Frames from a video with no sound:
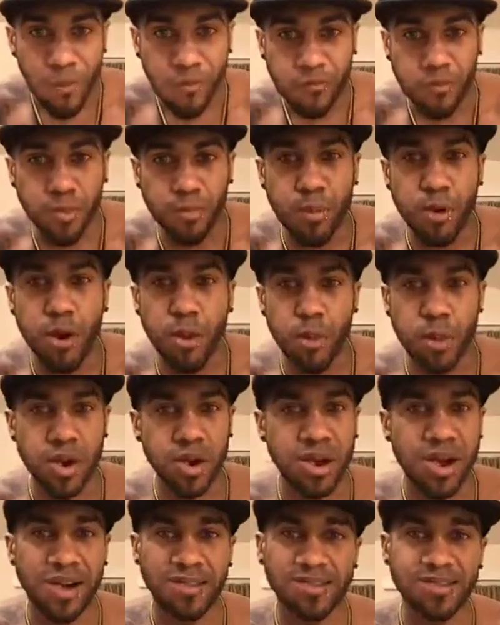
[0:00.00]
Football
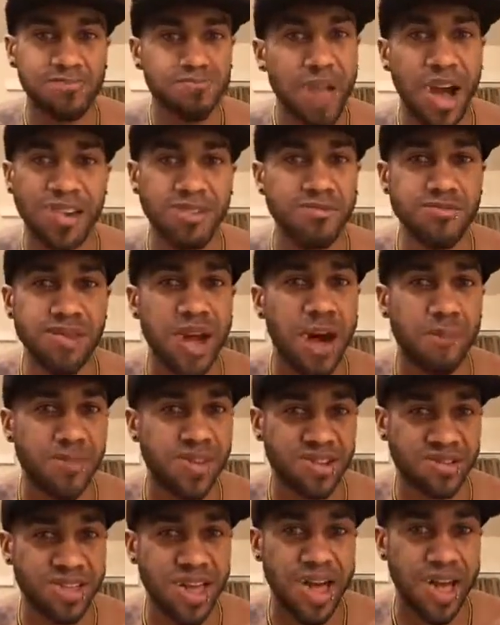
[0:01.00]
workouts. I do not
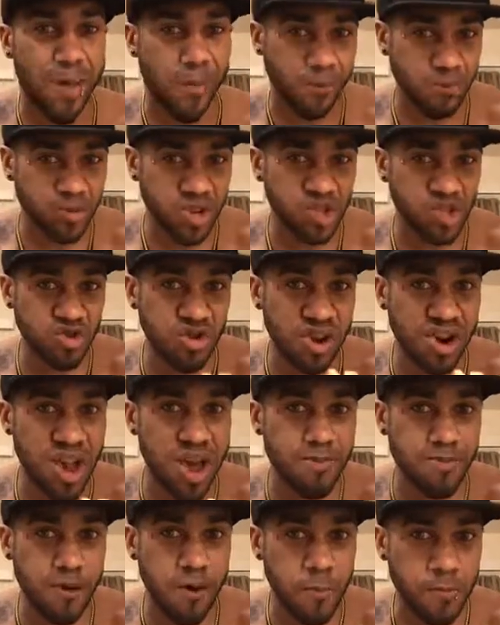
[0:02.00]
miss that. Enjoy
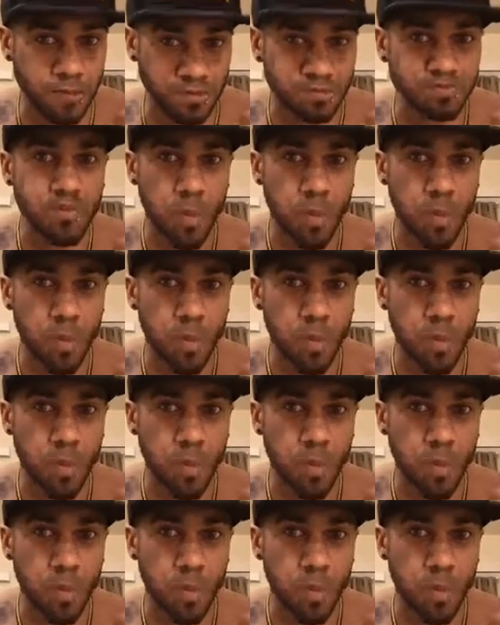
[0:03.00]
that, bro.